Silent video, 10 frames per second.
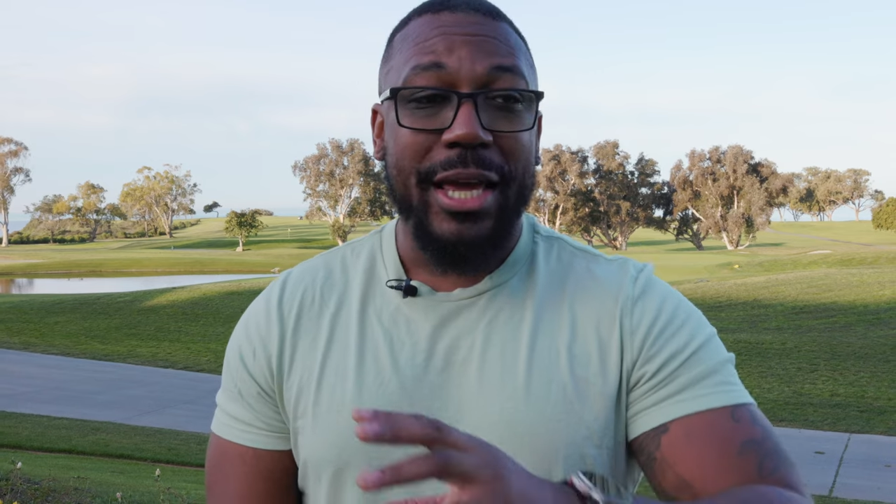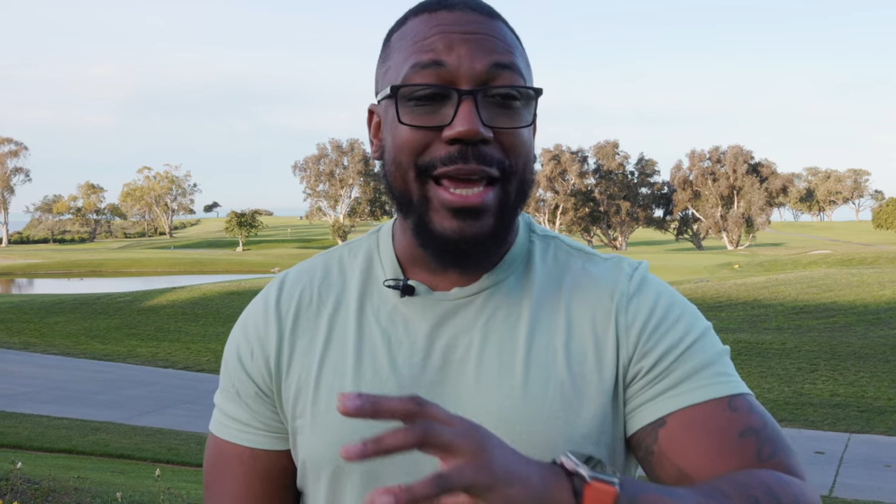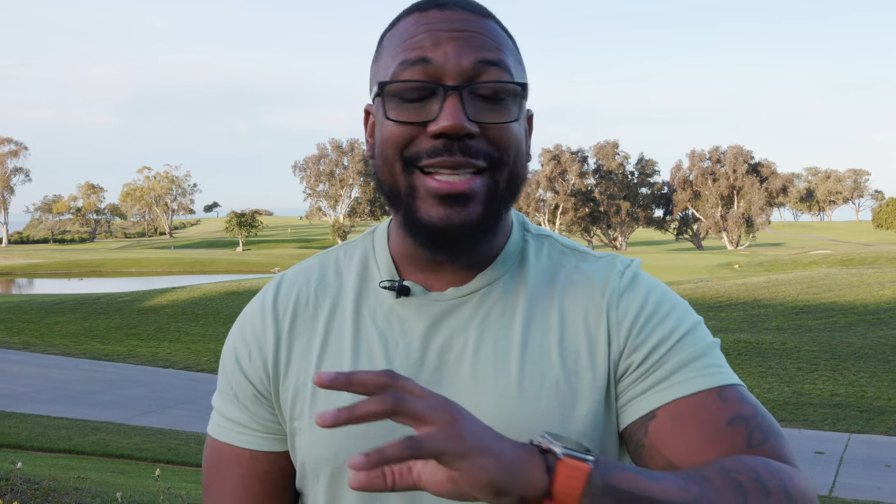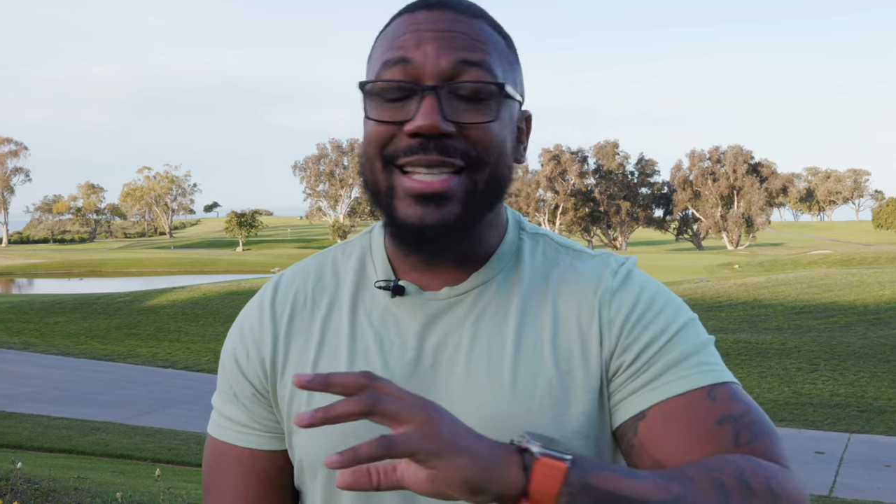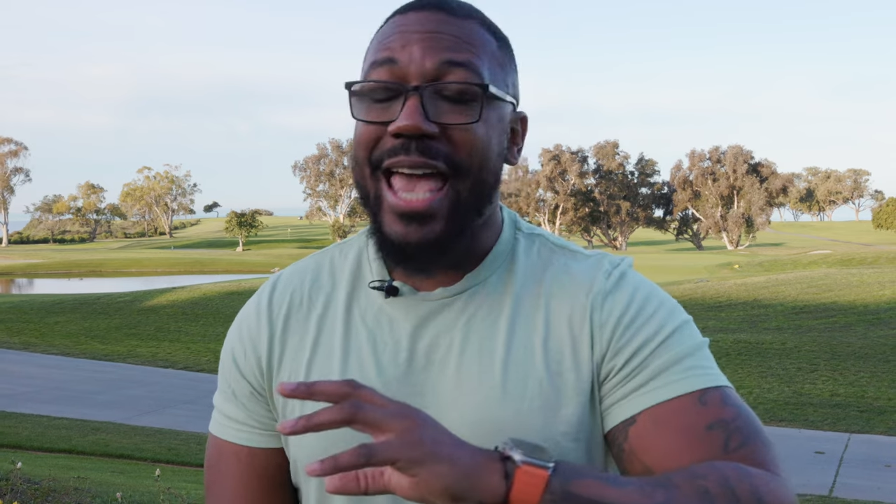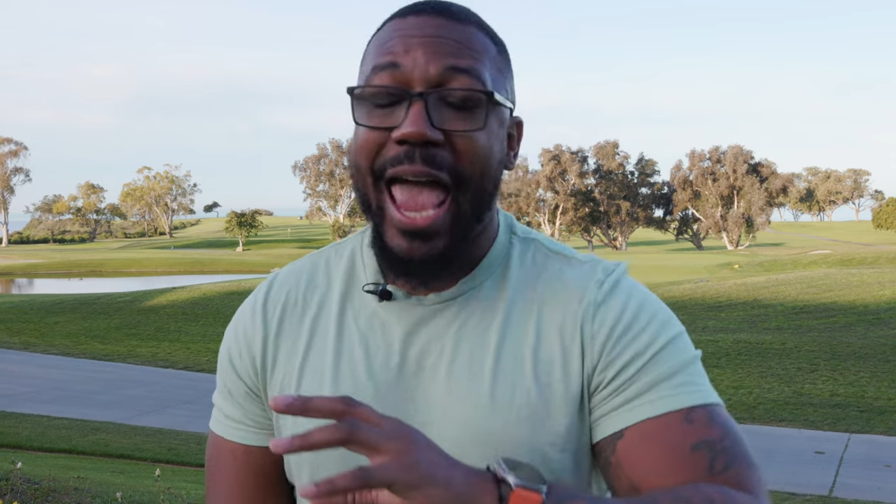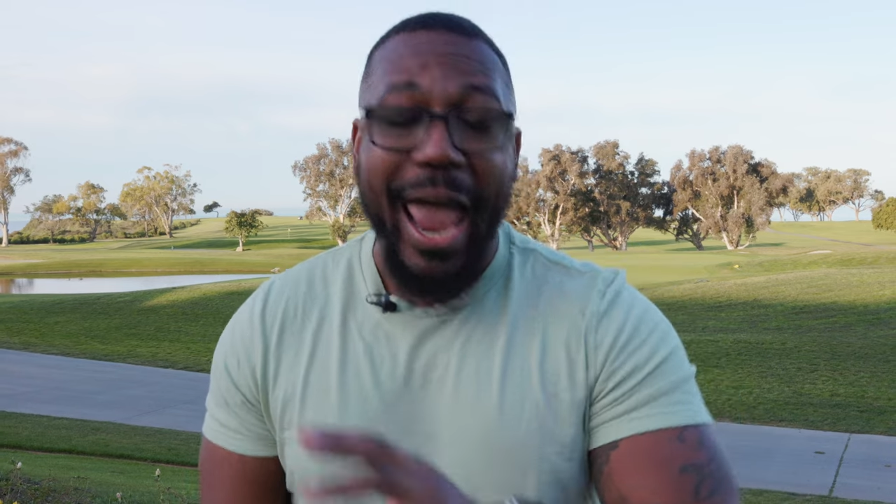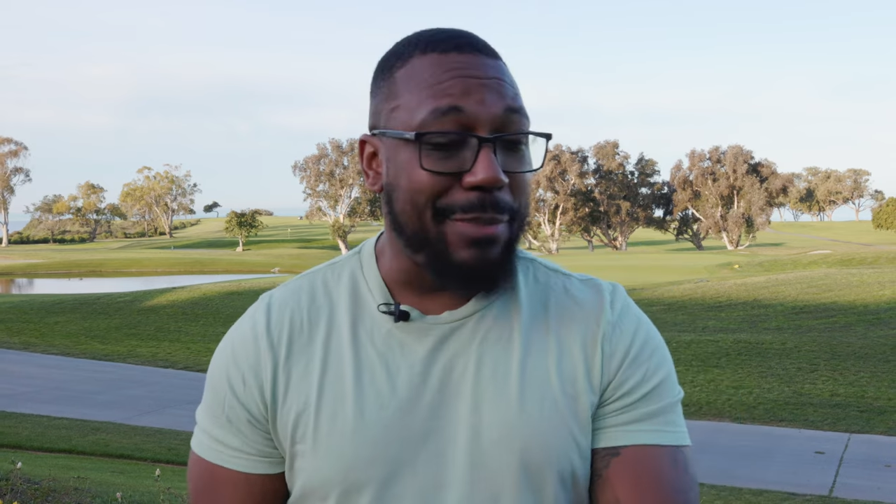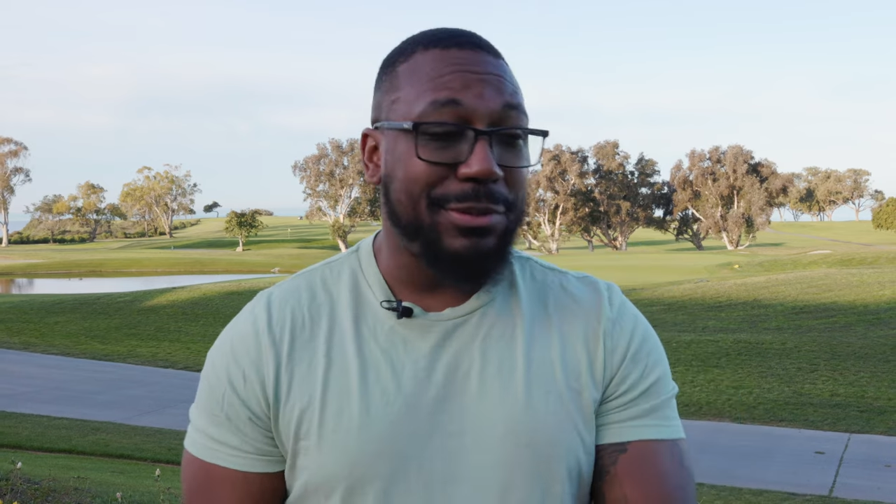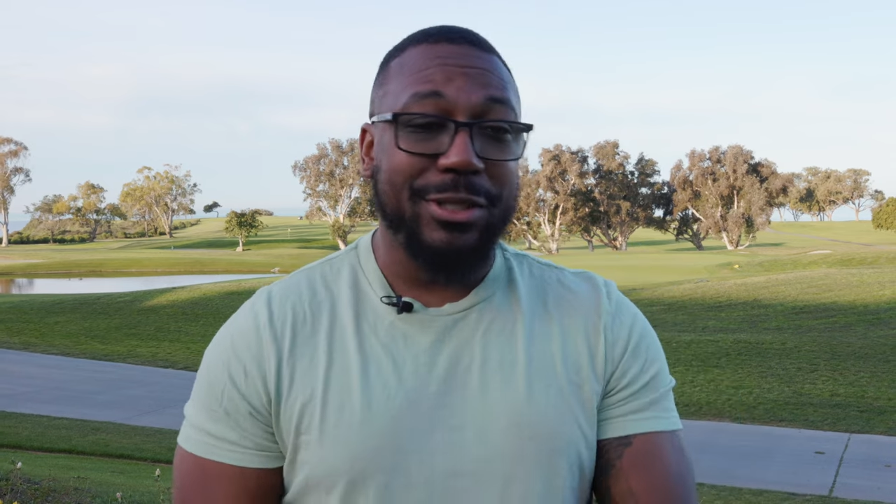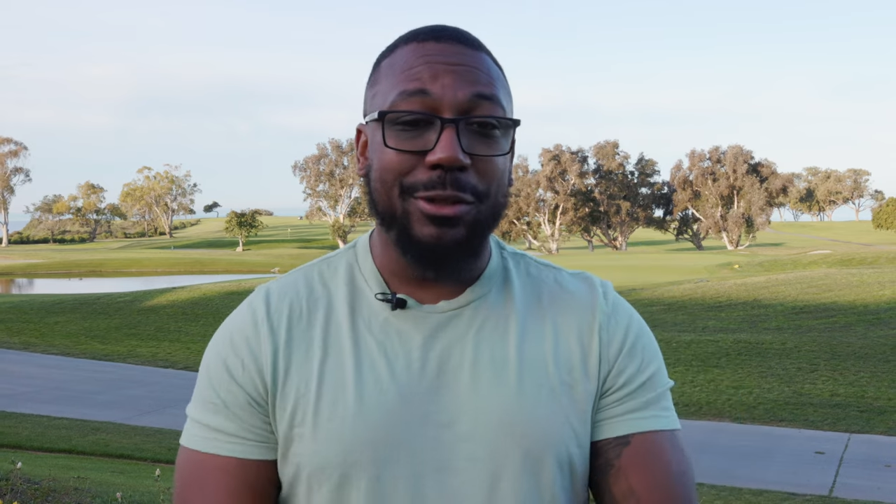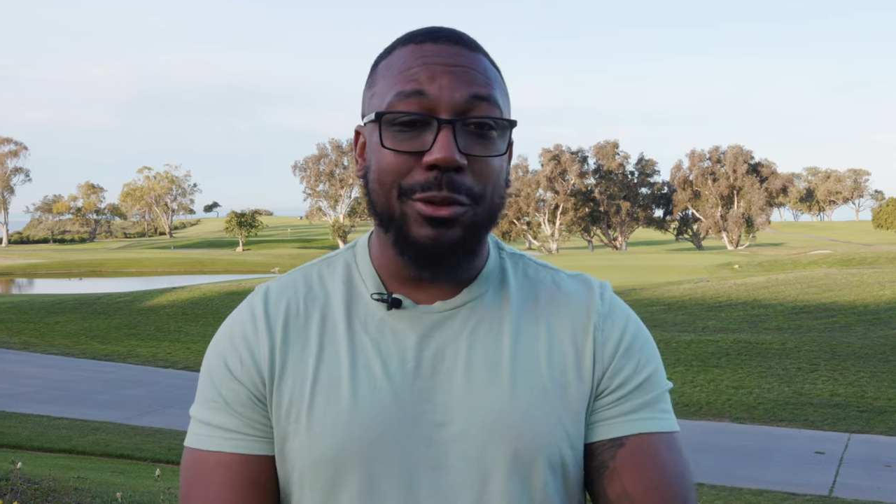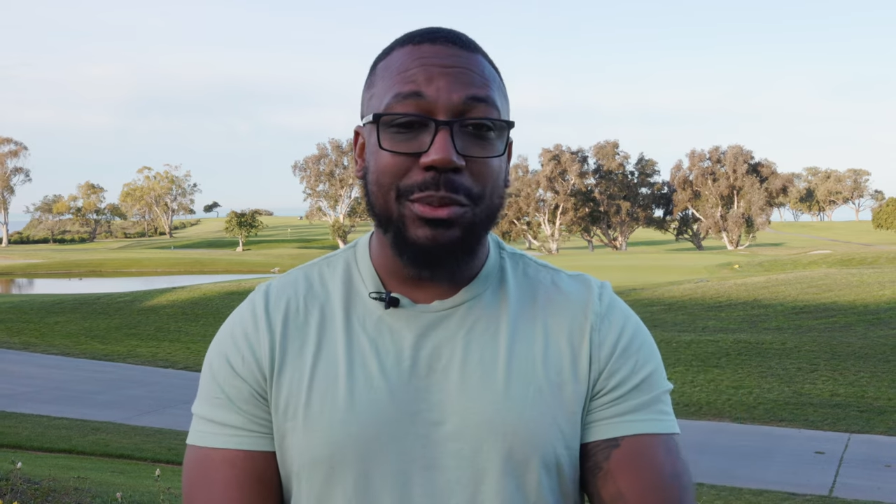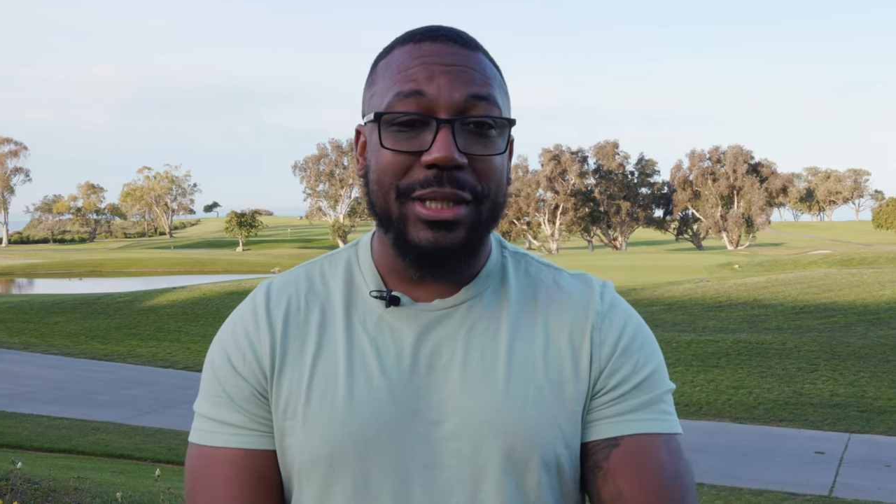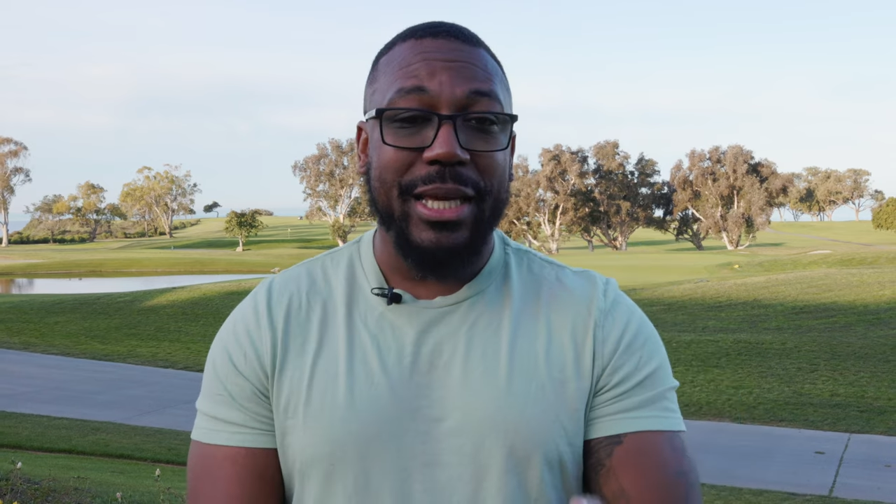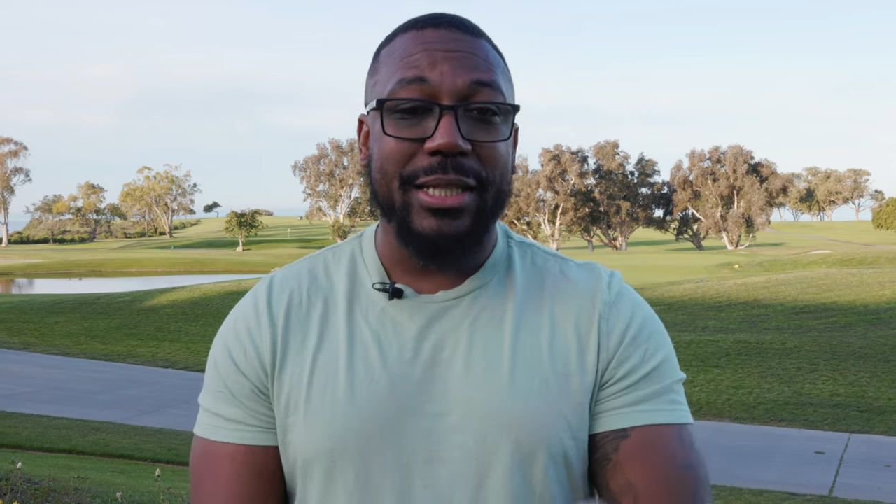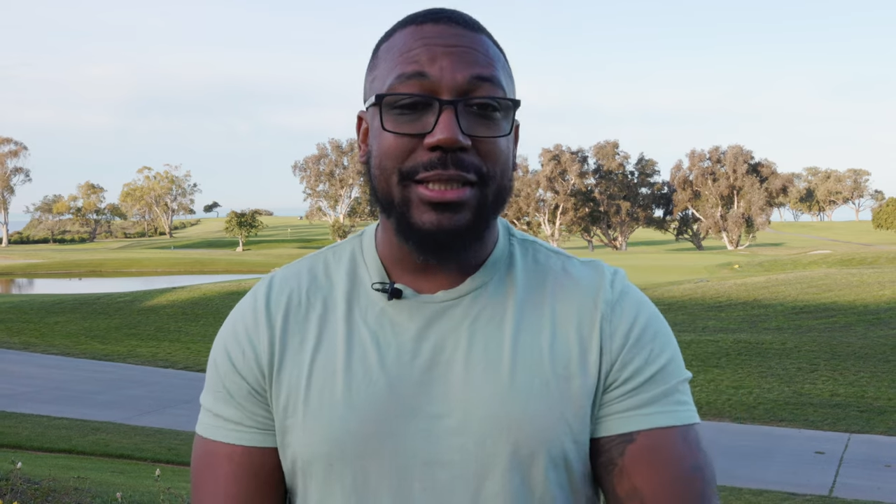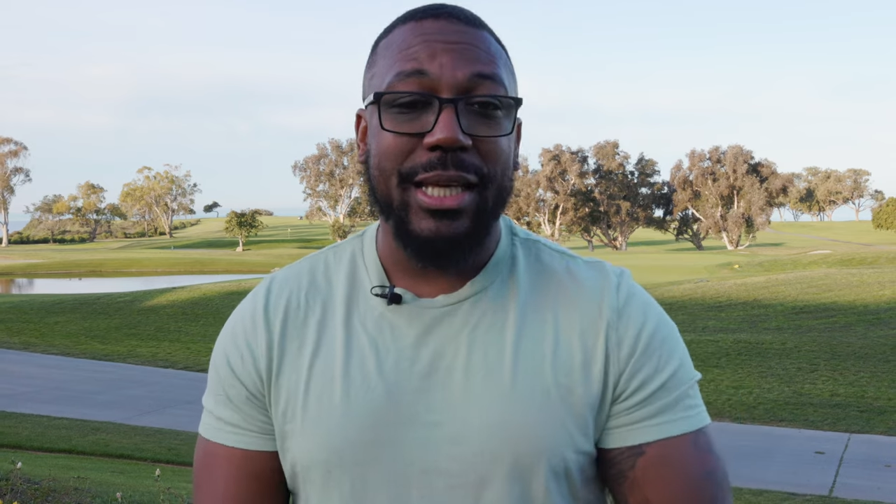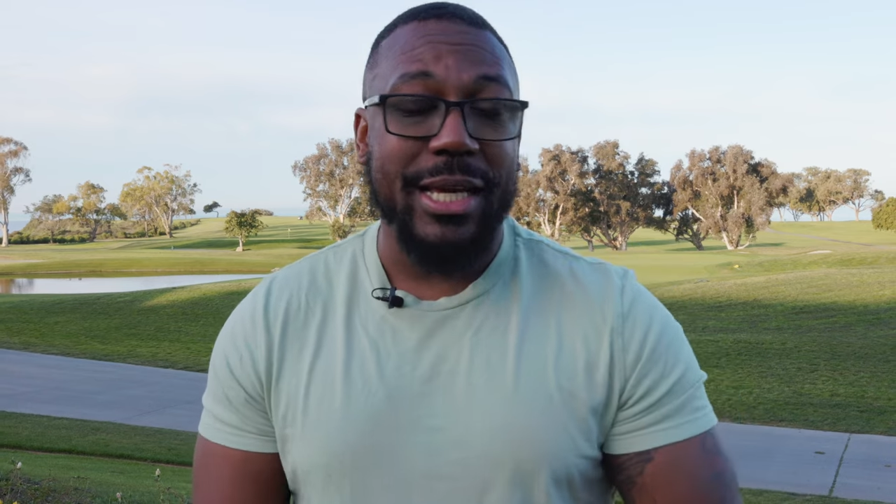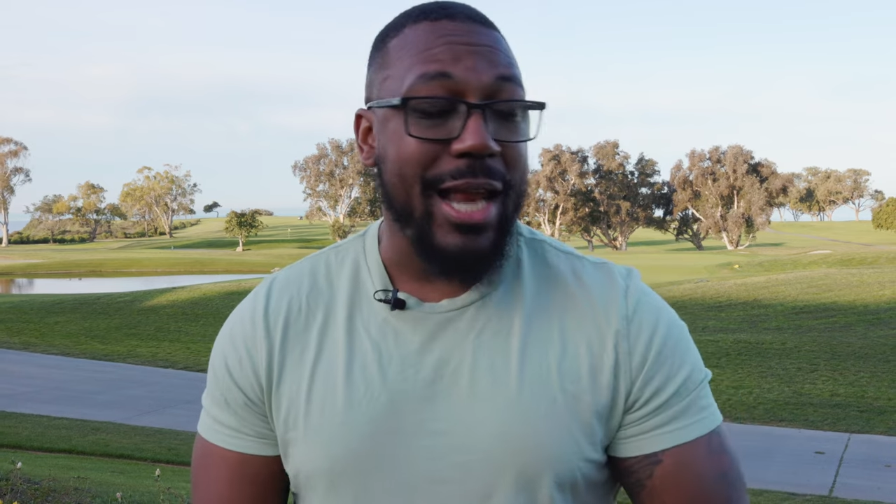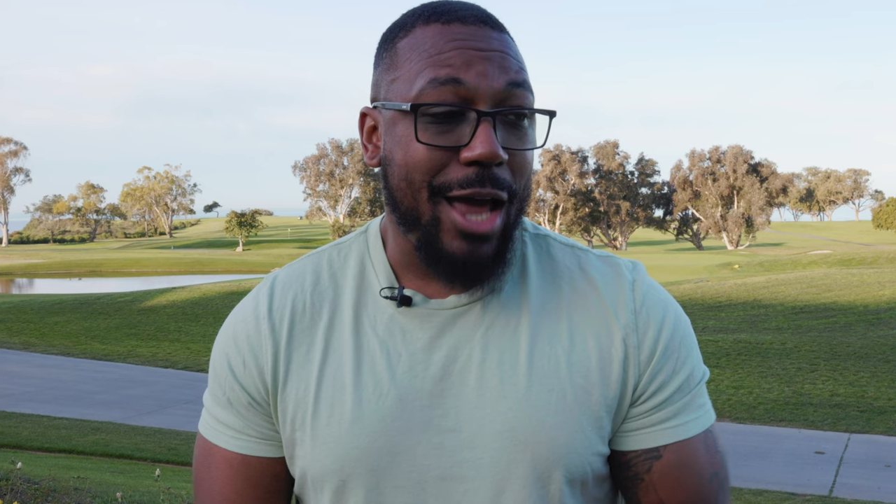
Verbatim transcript: is absolutely insane.